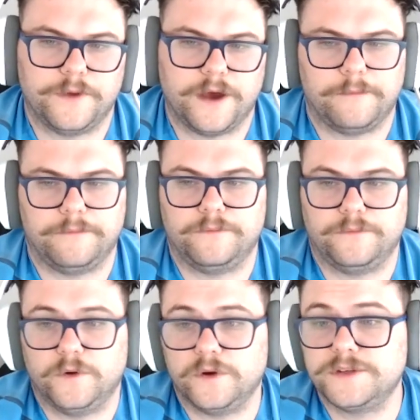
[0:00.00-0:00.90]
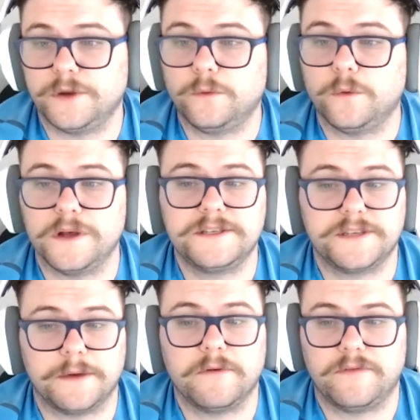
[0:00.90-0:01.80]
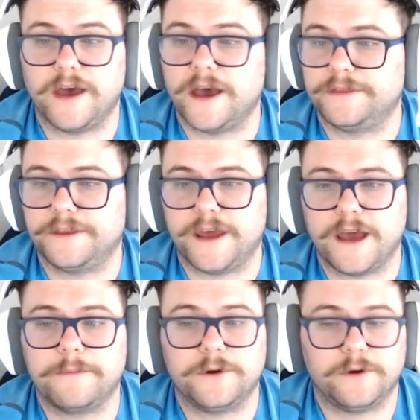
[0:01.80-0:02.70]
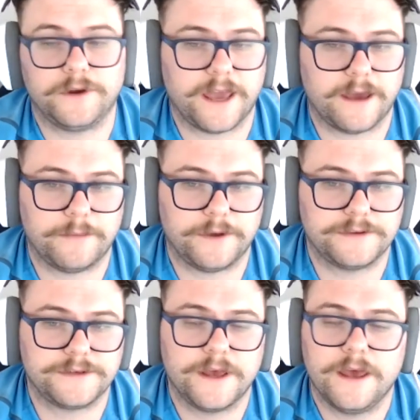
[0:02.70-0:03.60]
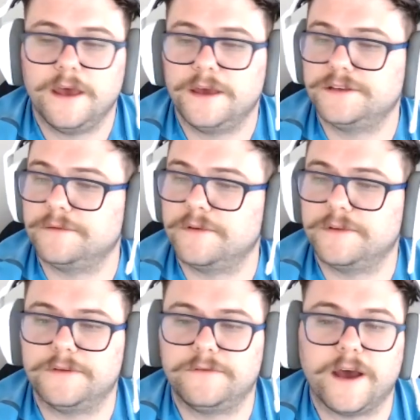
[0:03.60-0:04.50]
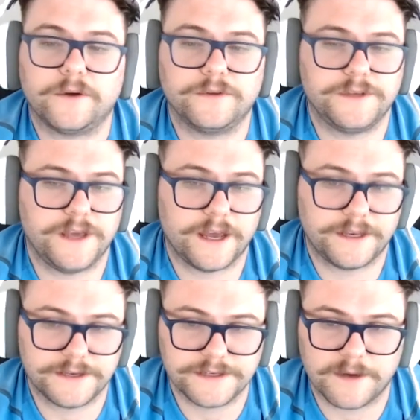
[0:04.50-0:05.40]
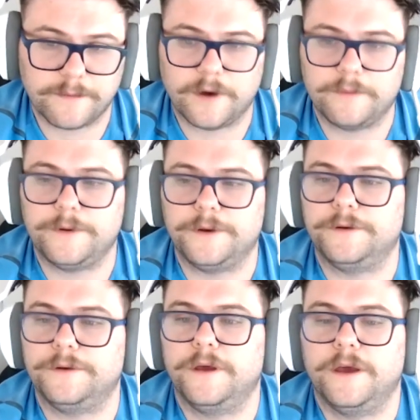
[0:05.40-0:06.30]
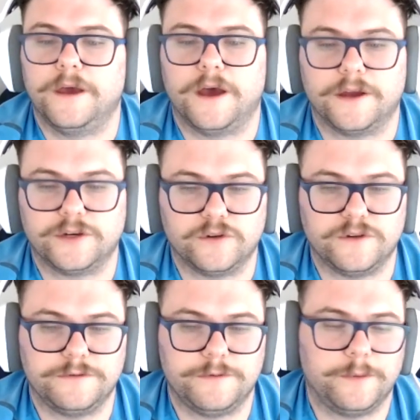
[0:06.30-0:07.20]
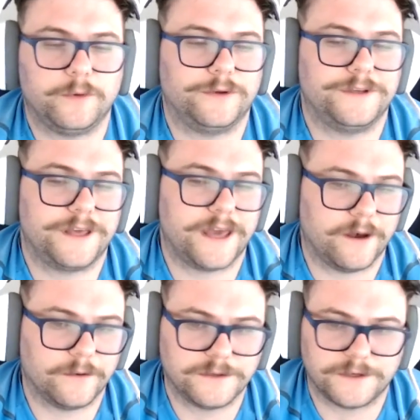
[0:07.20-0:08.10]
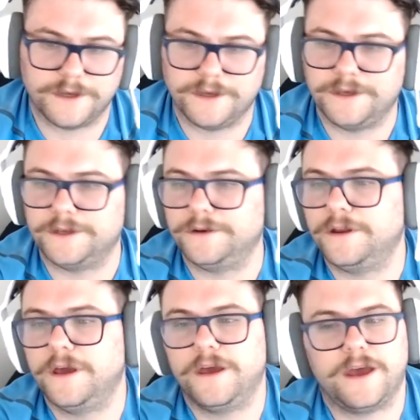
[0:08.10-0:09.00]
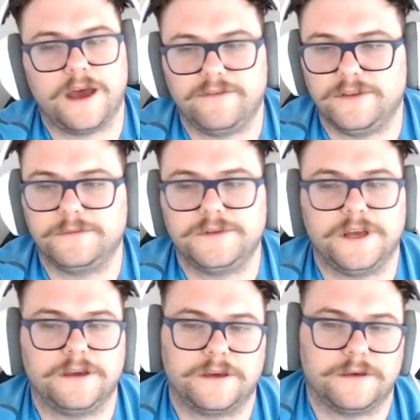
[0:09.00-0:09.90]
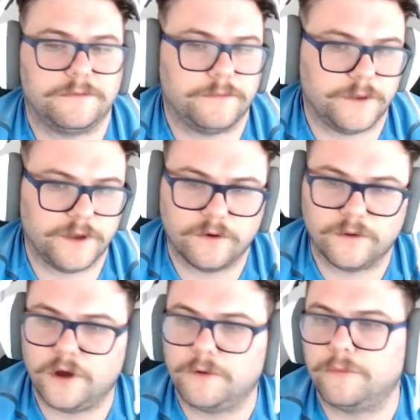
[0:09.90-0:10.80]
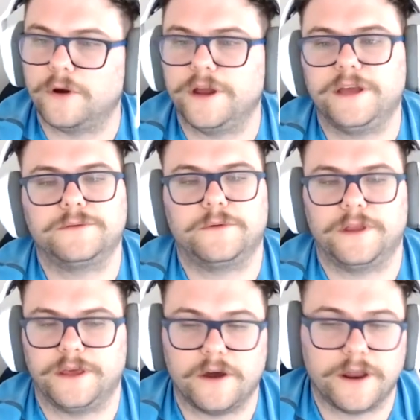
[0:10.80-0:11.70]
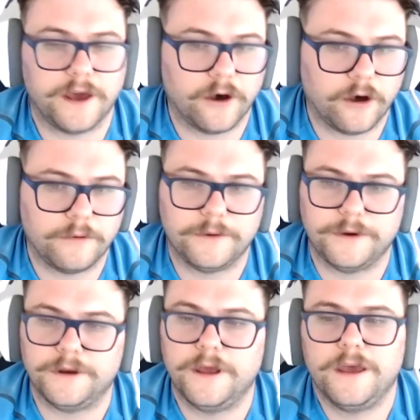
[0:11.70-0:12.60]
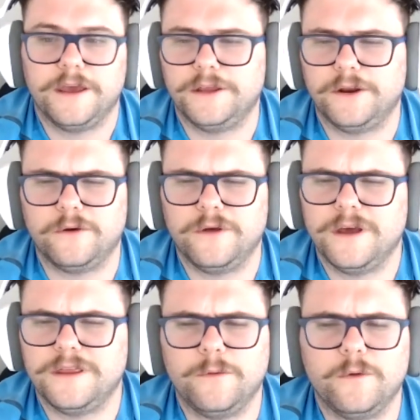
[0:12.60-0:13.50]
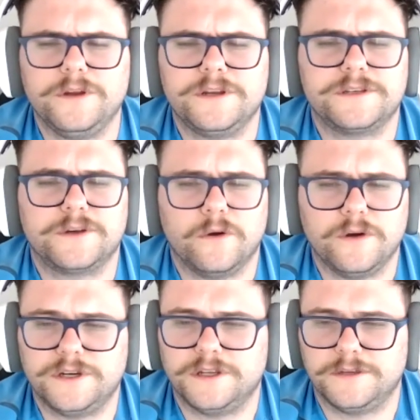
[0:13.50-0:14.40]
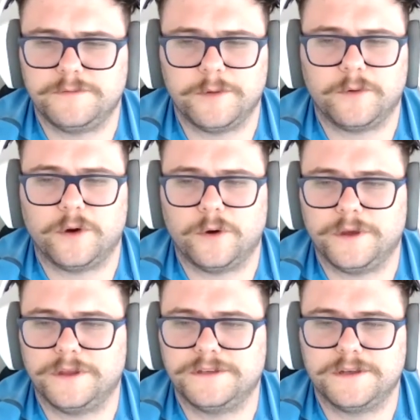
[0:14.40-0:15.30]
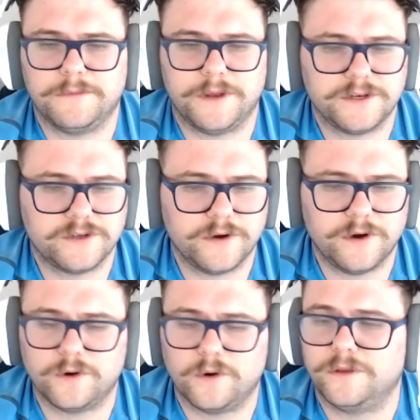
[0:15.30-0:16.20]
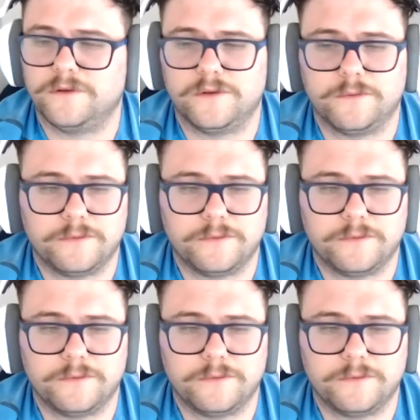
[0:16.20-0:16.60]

um, there still was some of that that happened on campus. Mm-hmm. Some of the faculty had to step up and usher these people into counseling and mm-hmm. having them take year long breaks while they got yeah. help and you know they weren't discouraging these people going into no, ministry or they were caring